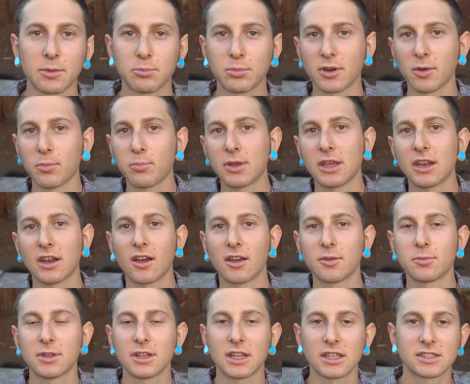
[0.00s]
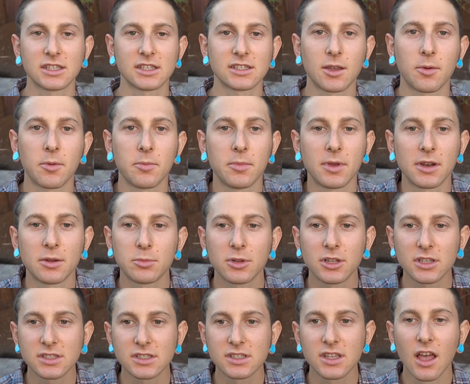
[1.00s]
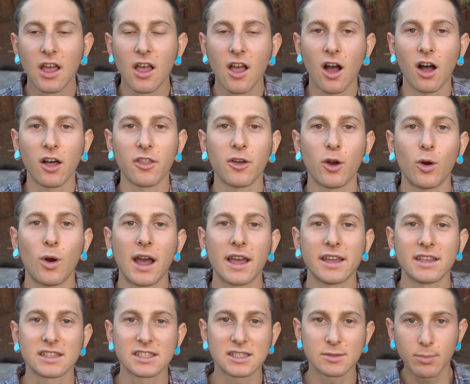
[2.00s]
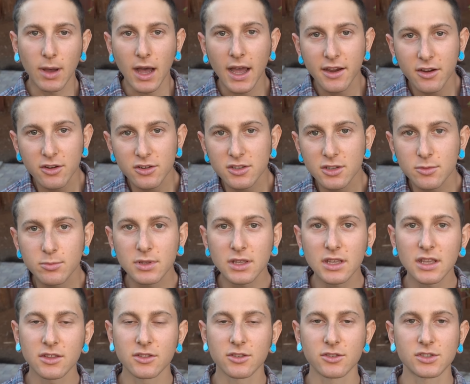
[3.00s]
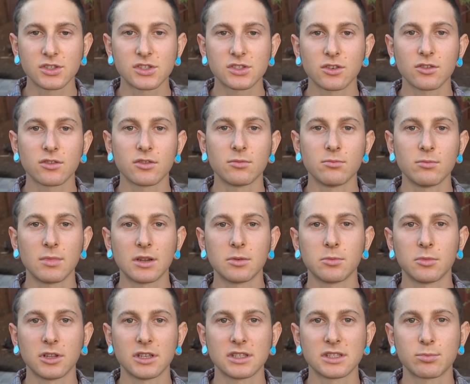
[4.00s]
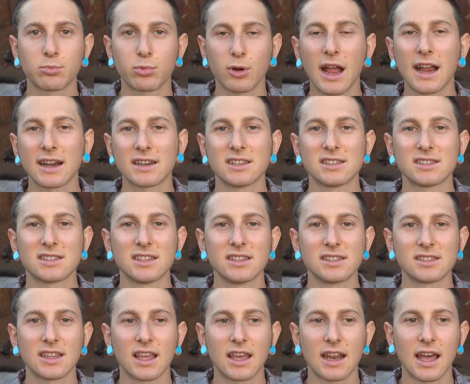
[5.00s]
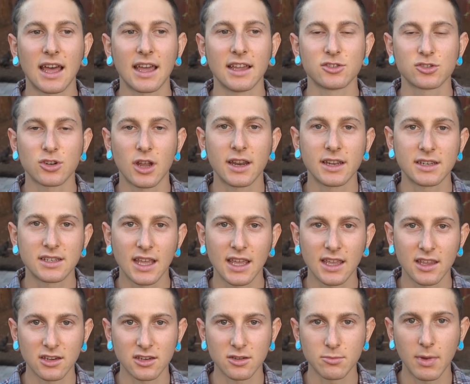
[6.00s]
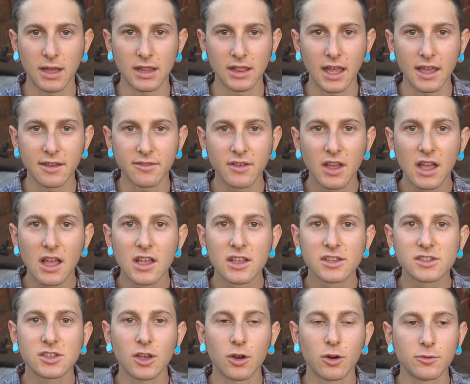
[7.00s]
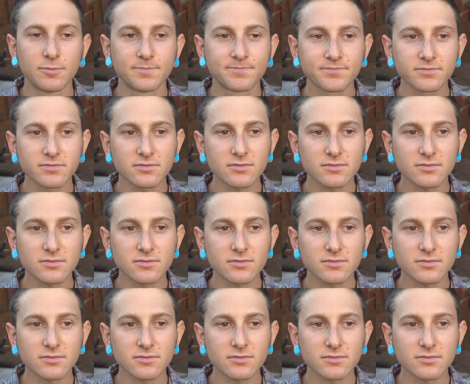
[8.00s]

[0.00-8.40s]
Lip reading: like put a pin on me that says I'm a minimalist, although I aspire to be, and there's certain minimalist practices that I try to take into my life. So